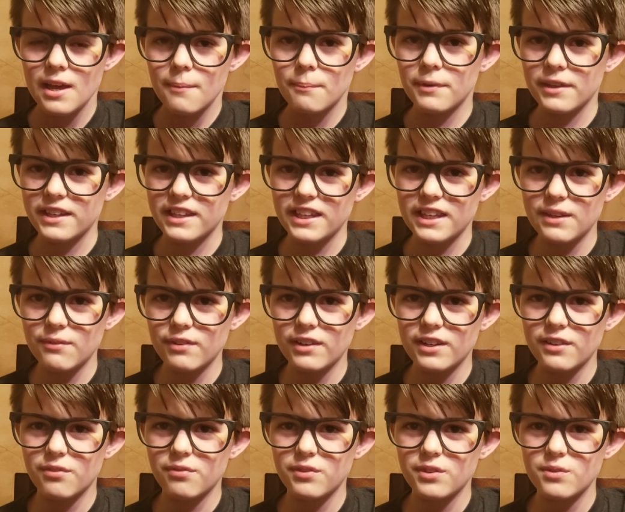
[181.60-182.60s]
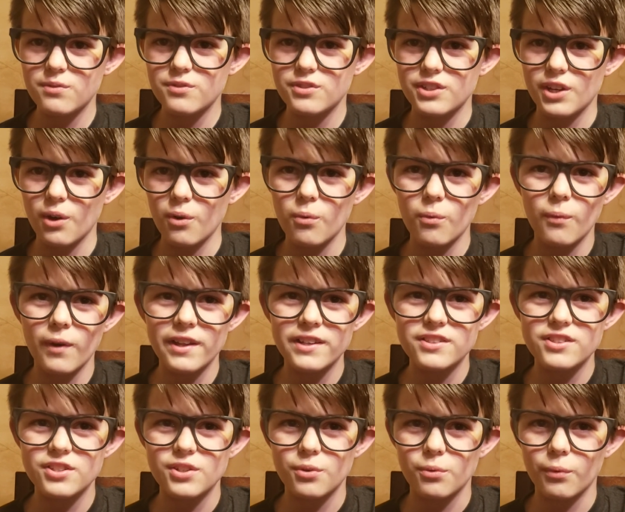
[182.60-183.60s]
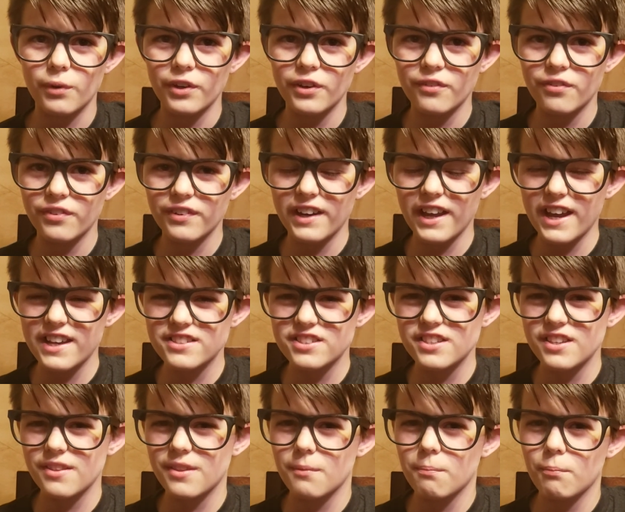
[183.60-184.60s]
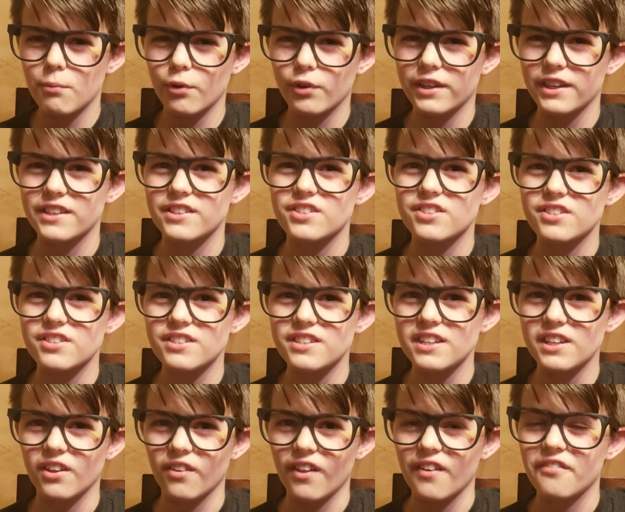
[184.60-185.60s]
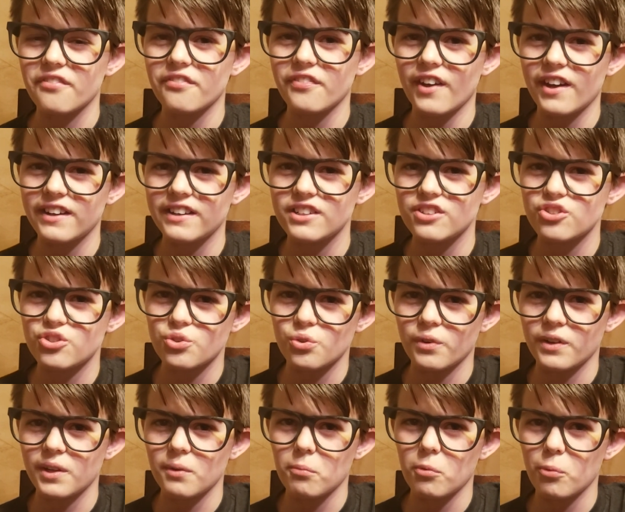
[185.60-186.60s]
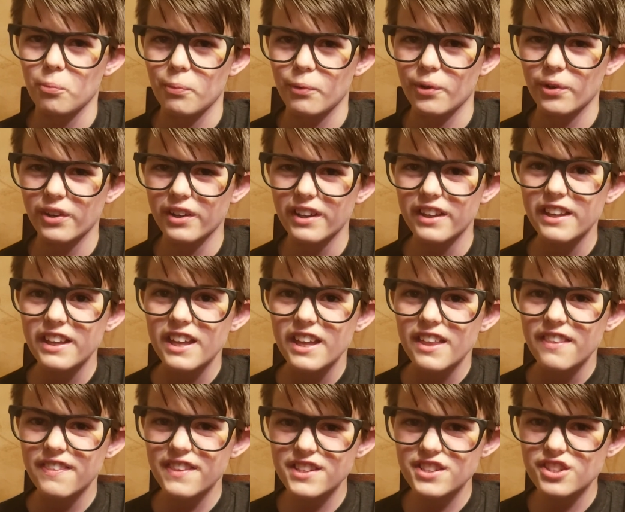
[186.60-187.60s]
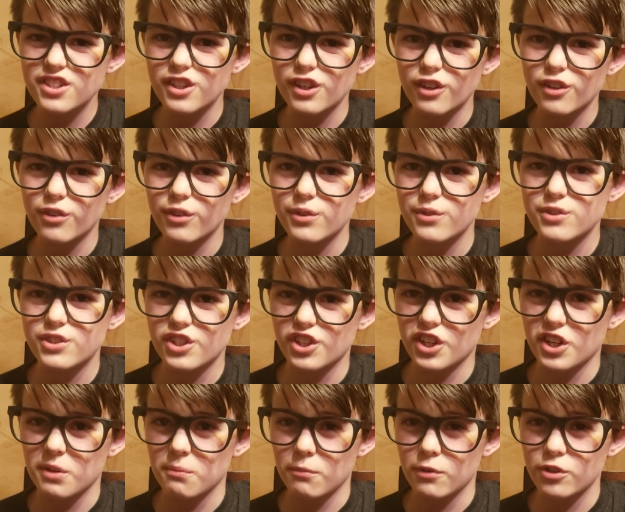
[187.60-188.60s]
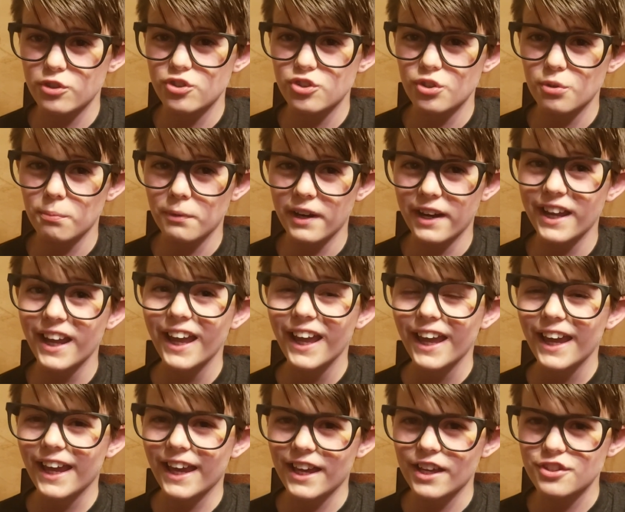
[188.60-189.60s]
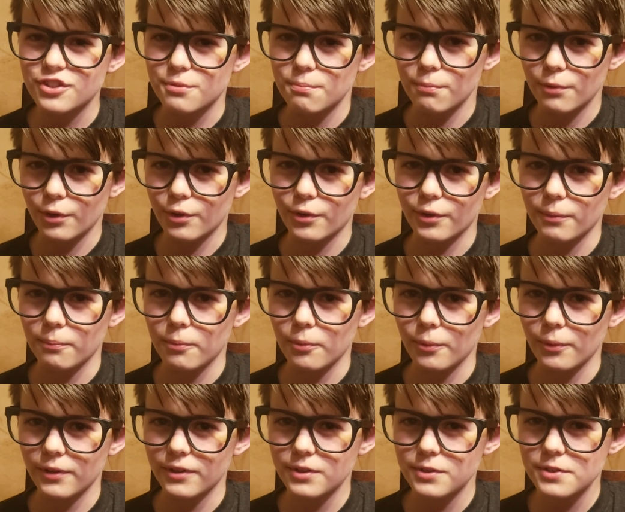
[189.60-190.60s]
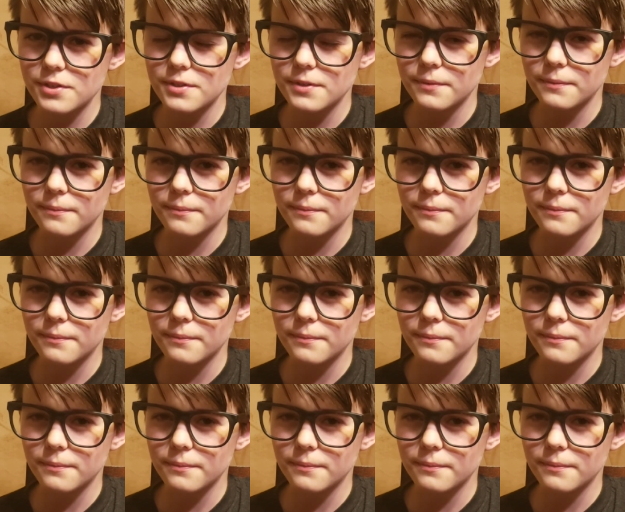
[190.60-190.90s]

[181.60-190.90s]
But even if you don't want to work for NASA, the book is still a fun, enjoyable book. This concludes our commercial break and book report.